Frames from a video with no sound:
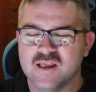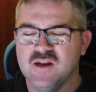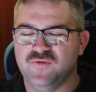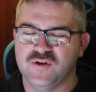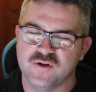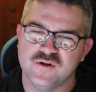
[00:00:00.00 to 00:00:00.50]
that
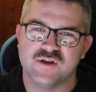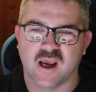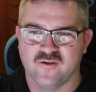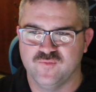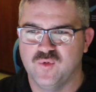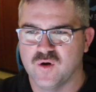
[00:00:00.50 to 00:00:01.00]
if you do
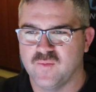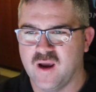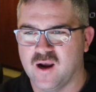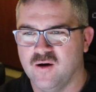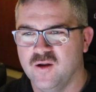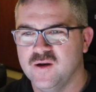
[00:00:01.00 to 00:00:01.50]
take it off and put it
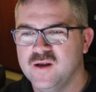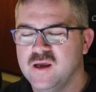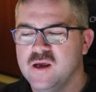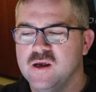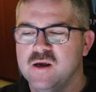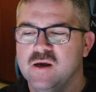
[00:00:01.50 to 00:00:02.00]
back on,
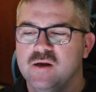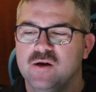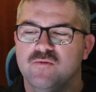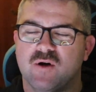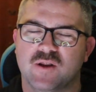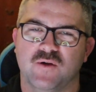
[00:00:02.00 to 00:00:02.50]

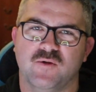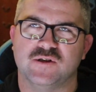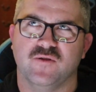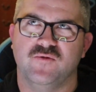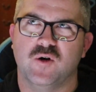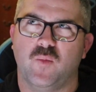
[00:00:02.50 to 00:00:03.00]
you run the
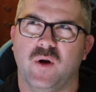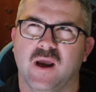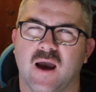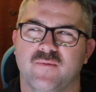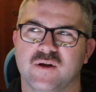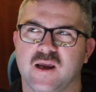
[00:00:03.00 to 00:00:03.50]
risk of not
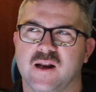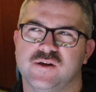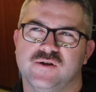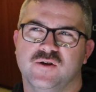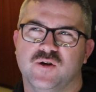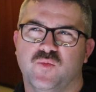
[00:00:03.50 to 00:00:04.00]
being able to get
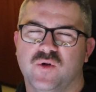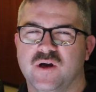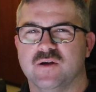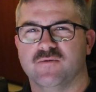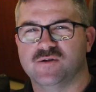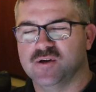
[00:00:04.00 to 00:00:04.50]
it to
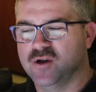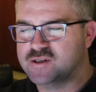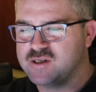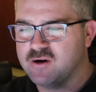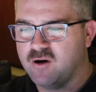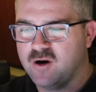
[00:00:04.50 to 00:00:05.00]
completely return to
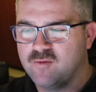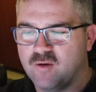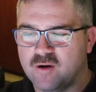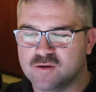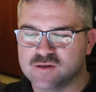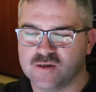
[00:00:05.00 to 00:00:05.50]
zero,
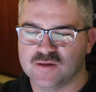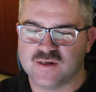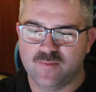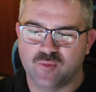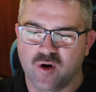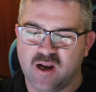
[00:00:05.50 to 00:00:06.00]
whereas
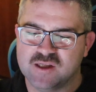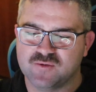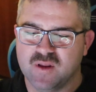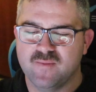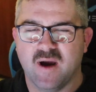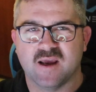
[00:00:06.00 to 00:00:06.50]
some brands,
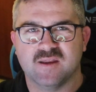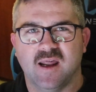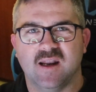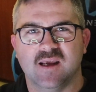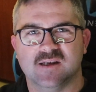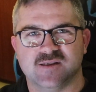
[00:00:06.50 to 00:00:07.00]
when they make
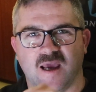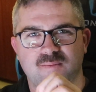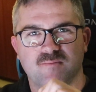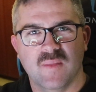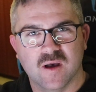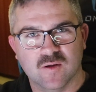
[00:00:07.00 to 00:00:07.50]
that as a
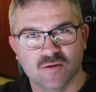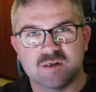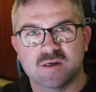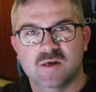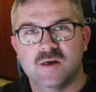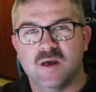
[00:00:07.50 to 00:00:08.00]

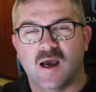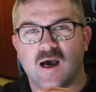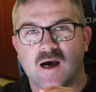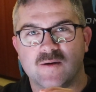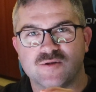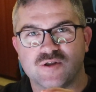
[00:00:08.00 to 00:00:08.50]
milled
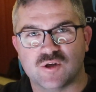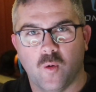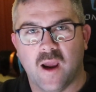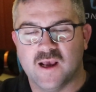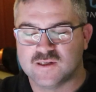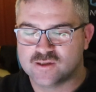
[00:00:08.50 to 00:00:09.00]
uh,
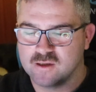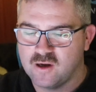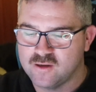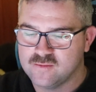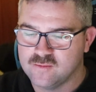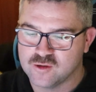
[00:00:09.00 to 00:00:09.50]
square
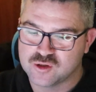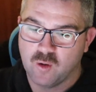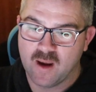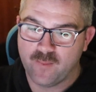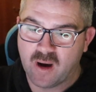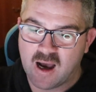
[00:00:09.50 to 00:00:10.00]
slot or
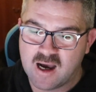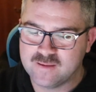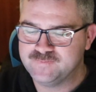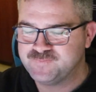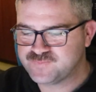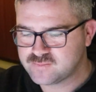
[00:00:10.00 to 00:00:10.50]
square
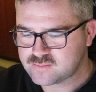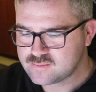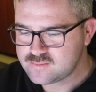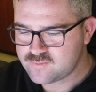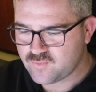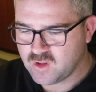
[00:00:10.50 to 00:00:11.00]
bar,
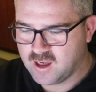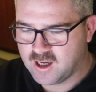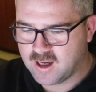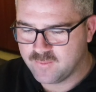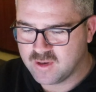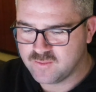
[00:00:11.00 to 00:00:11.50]

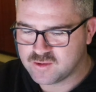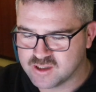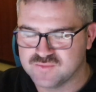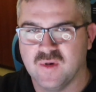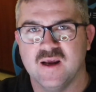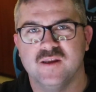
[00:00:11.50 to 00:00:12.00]
um, it
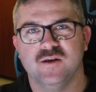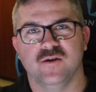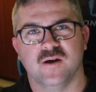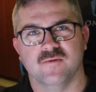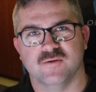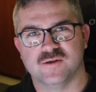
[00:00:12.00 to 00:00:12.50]
does mean that you
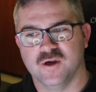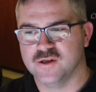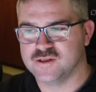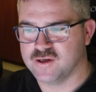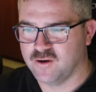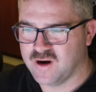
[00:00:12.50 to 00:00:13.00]
can return
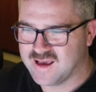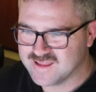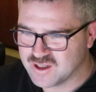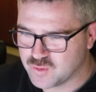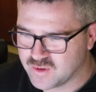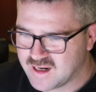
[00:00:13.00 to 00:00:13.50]
to zero a
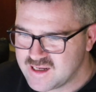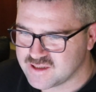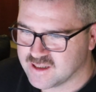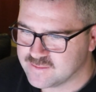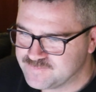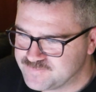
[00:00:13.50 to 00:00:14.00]
little bit easier.